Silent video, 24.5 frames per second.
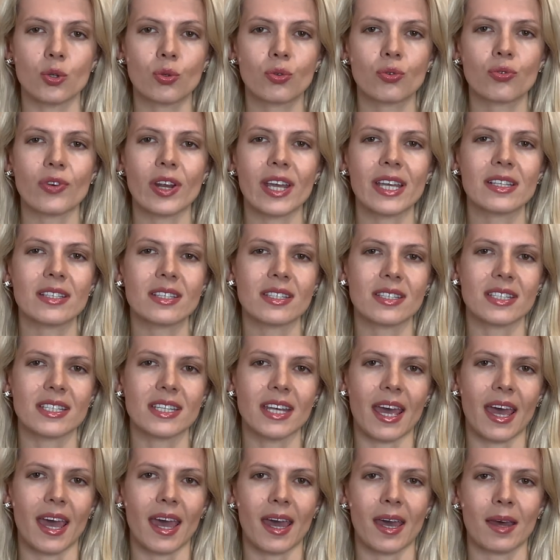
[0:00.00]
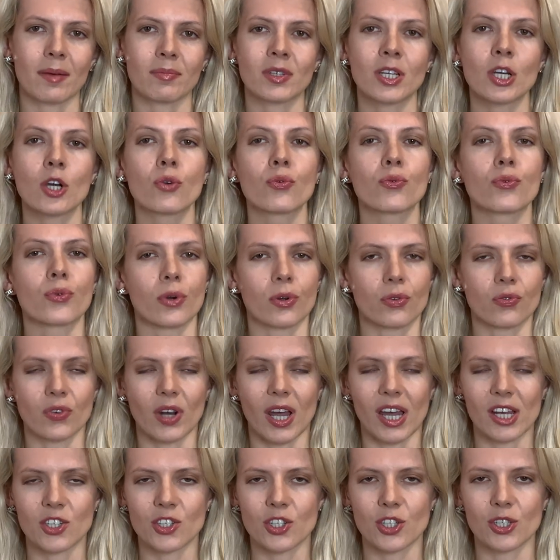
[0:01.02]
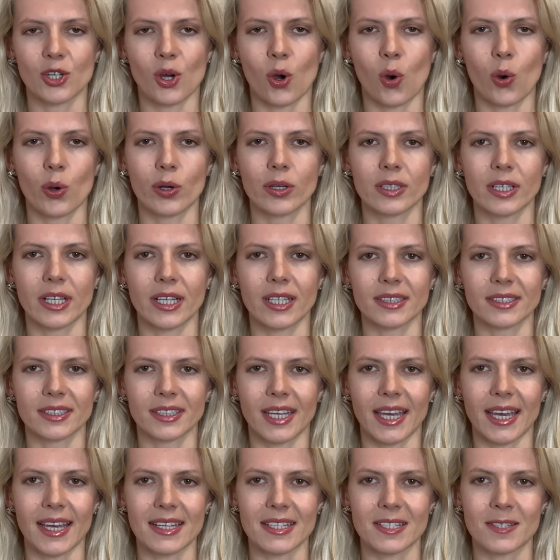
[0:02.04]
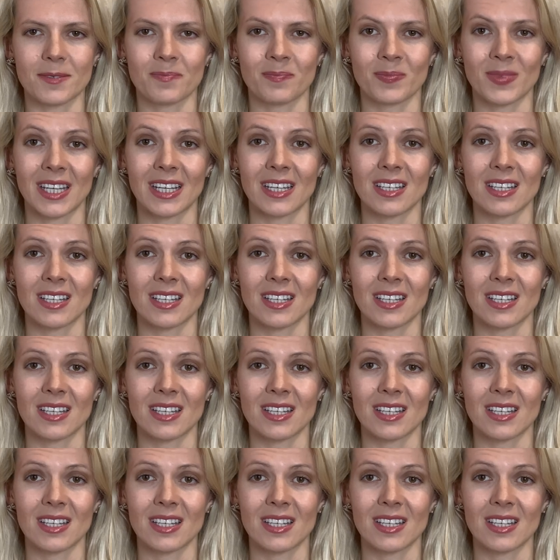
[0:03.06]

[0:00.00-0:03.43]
Ukraine's debt for Russian oil and gas.